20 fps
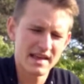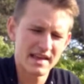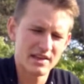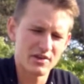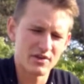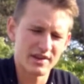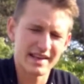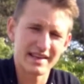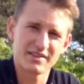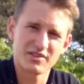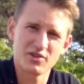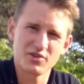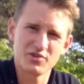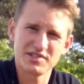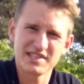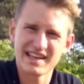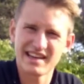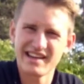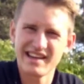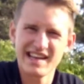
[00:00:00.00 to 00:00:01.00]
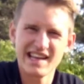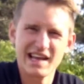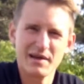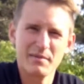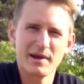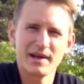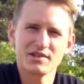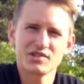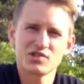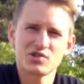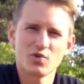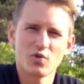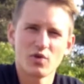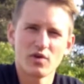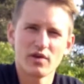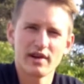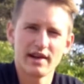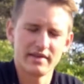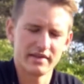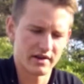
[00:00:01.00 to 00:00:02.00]
You can get those at an EMS
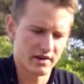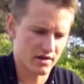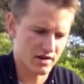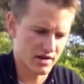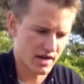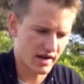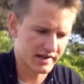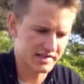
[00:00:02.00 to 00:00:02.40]
store, and they're